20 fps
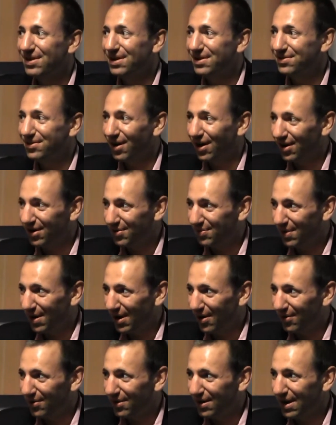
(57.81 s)
they talk
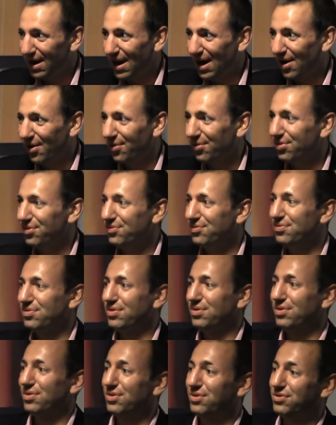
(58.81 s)
about how the
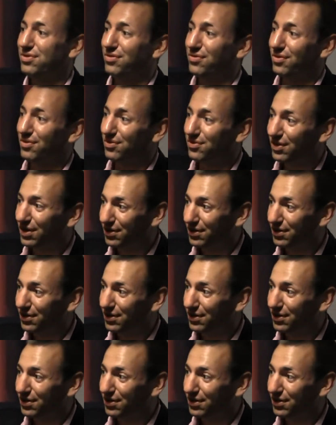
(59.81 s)
the different